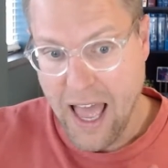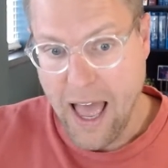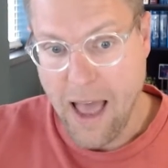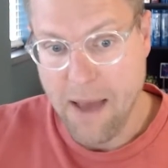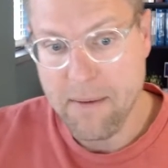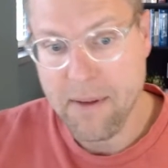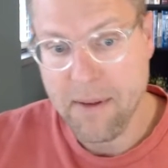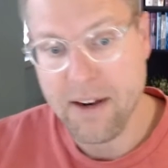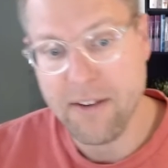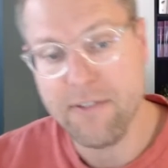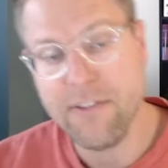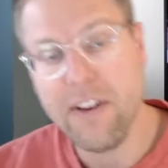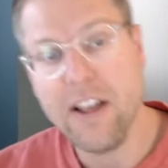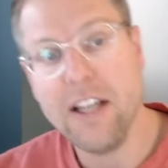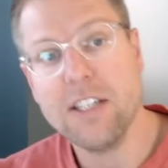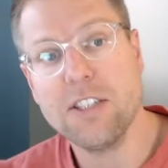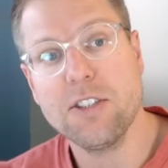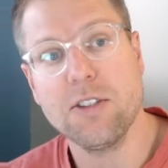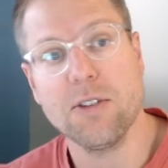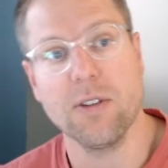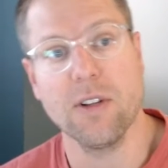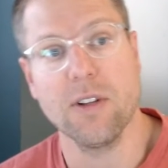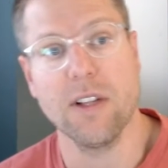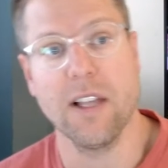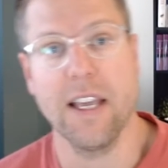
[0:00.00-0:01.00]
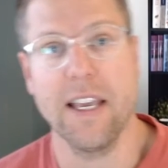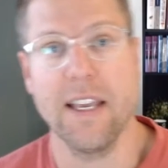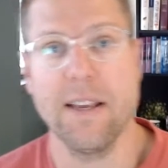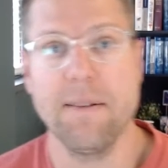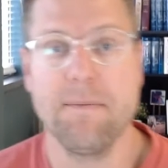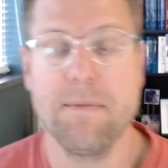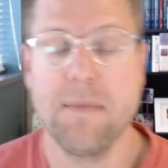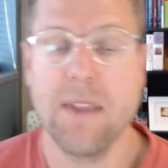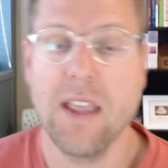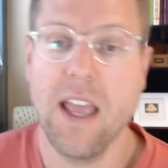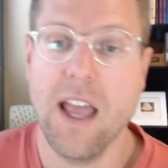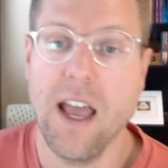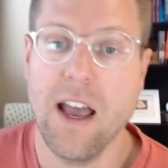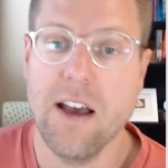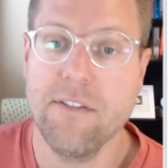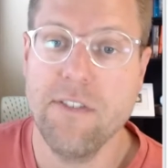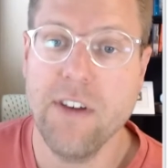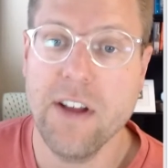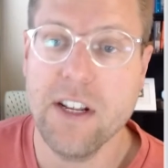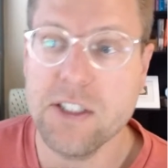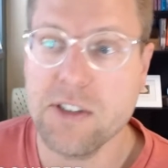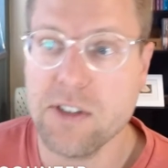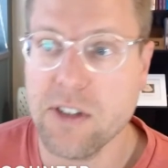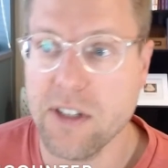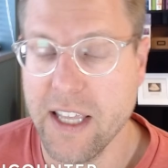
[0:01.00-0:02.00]
I mean, eventually
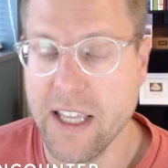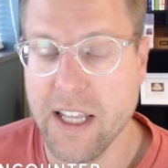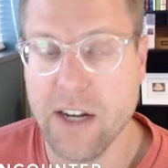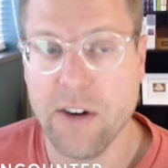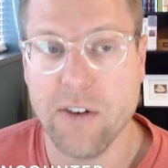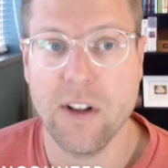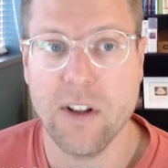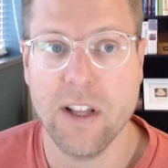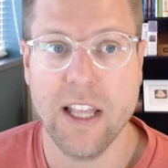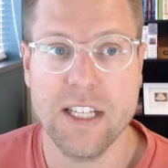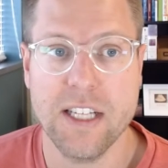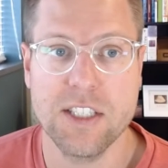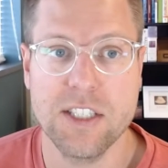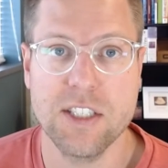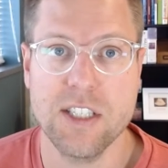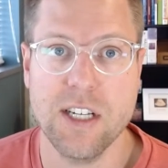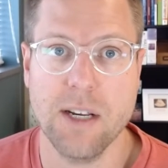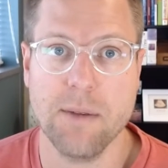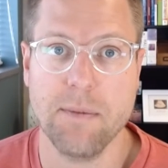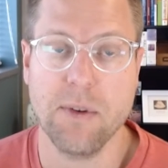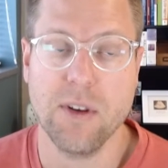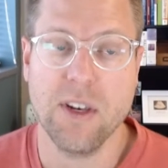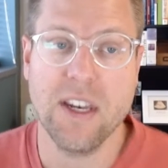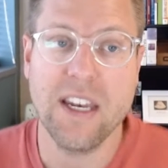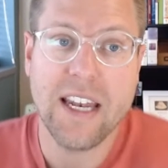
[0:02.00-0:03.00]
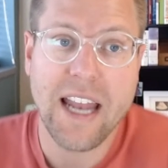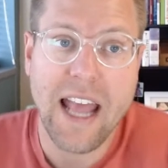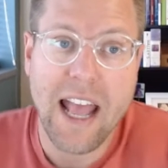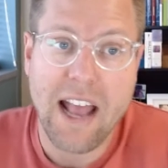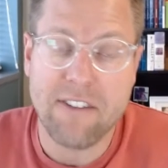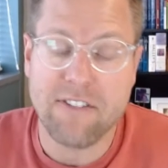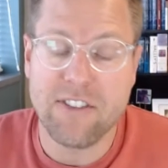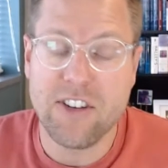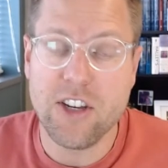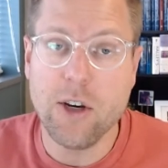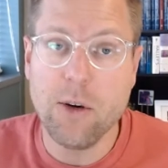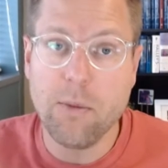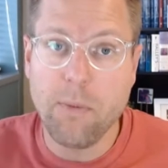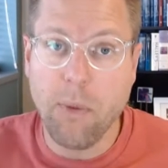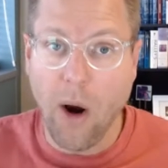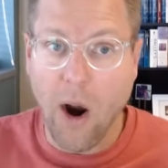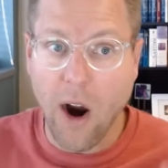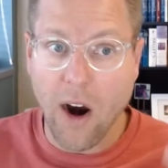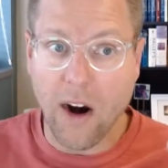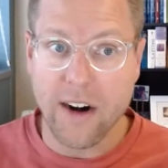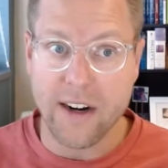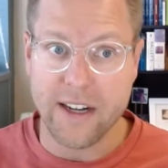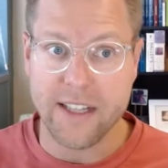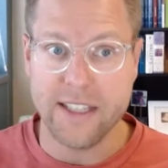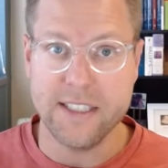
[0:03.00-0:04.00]
in a relationship, you need to have two
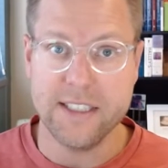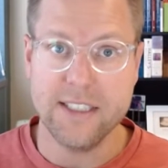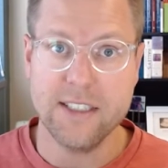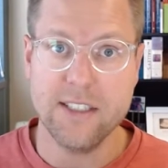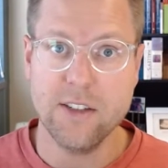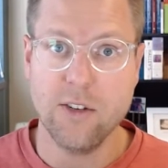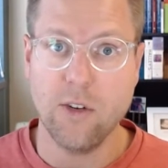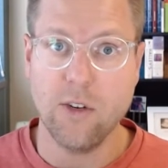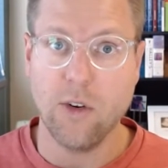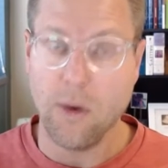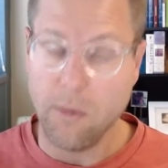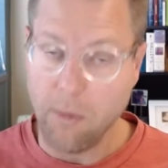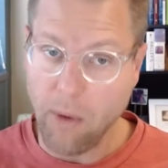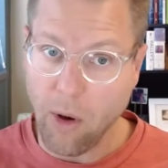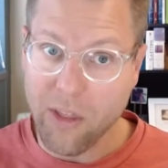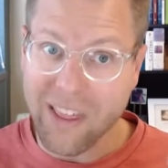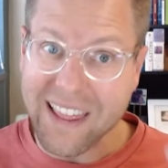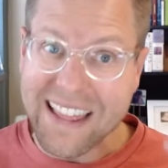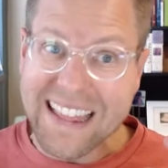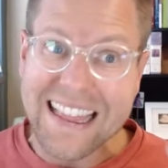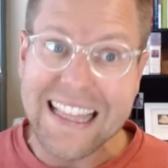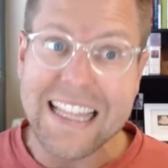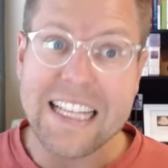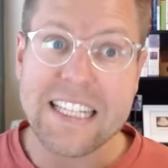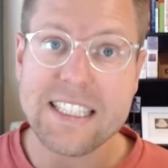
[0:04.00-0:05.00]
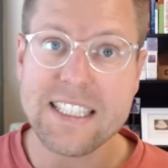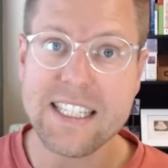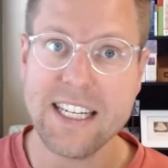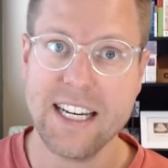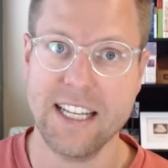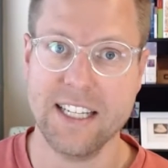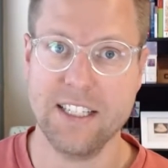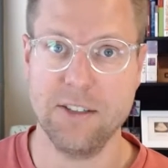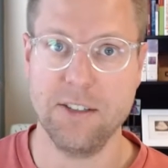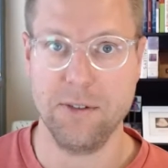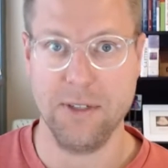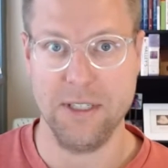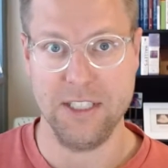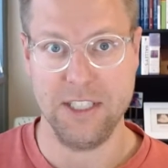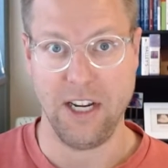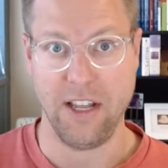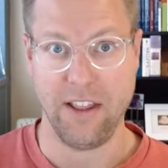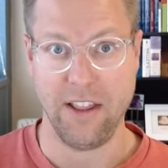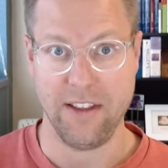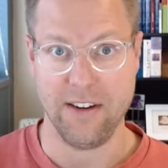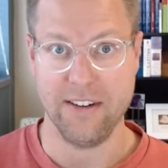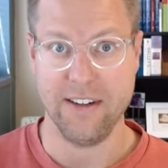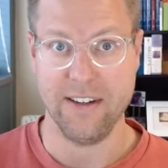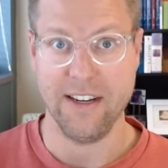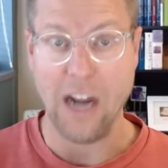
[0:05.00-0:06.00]
parties who are both listening to each
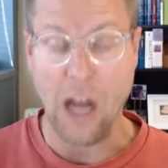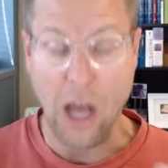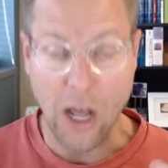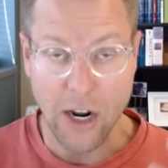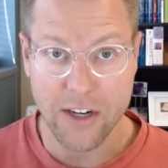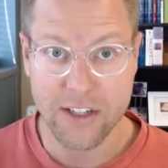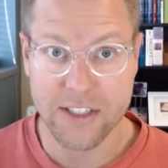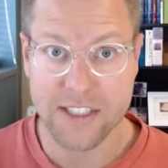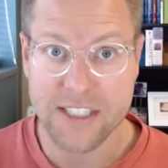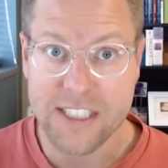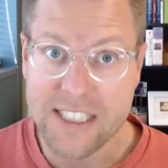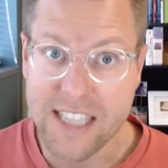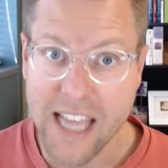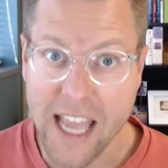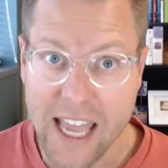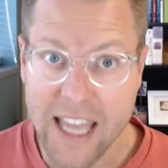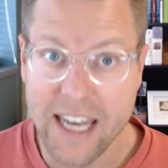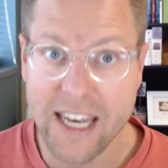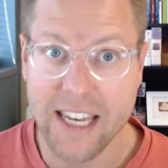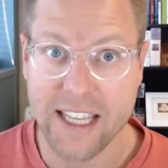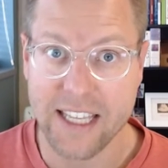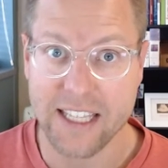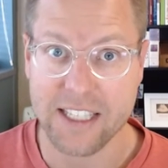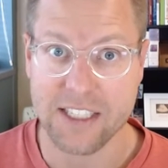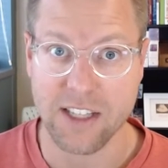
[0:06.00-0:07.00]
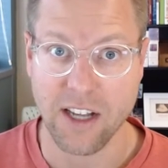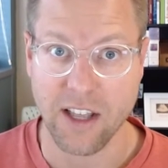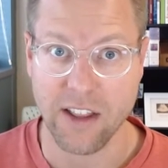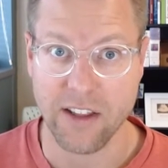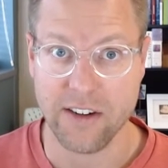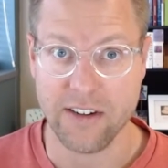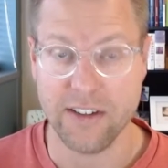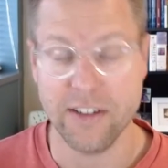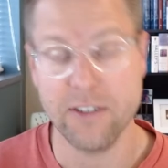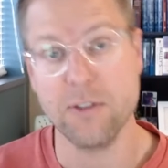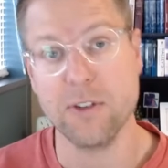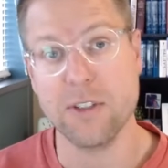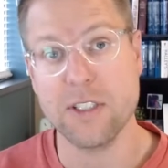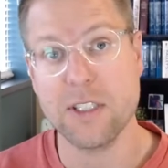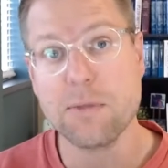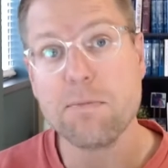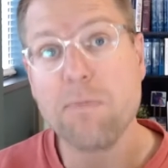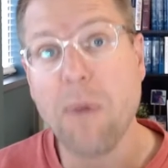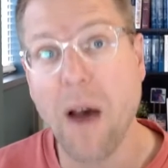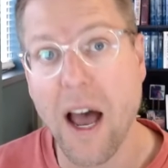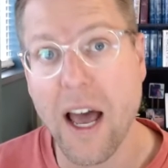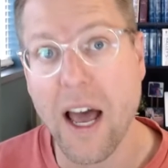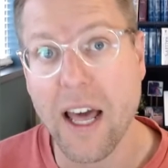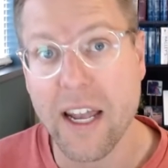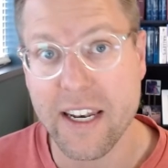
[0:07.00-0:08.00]
other and understanding each other and
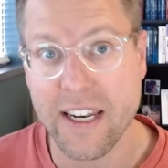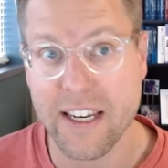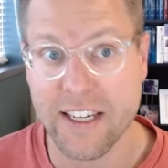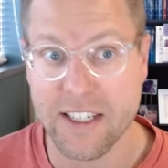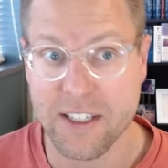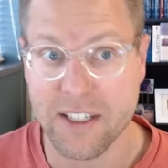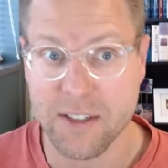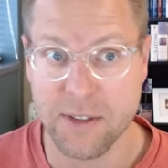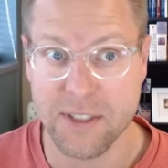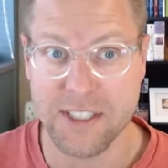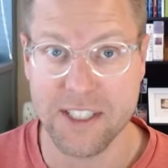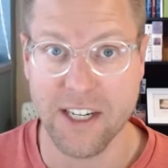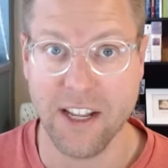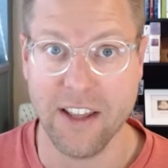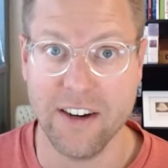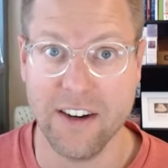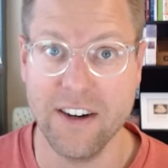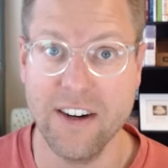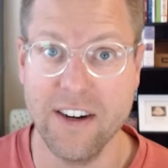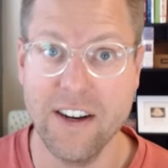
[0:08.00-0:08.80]
responding to each other.